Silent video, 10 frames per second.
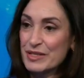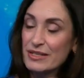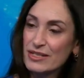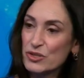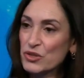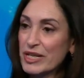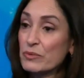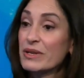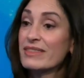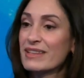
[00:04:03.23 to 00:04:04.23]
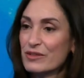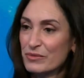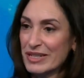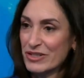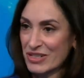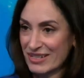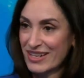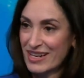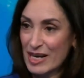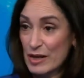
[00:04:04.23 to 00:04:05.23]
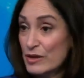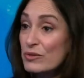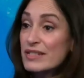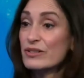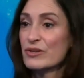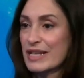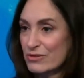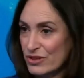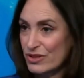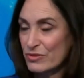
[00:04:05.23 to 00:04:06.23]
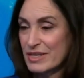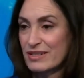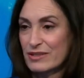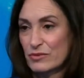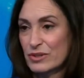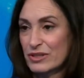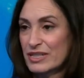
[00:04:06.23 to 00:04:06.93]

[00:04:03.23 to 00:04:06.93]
is trade within the region, and the rest goes out to the rest of the world.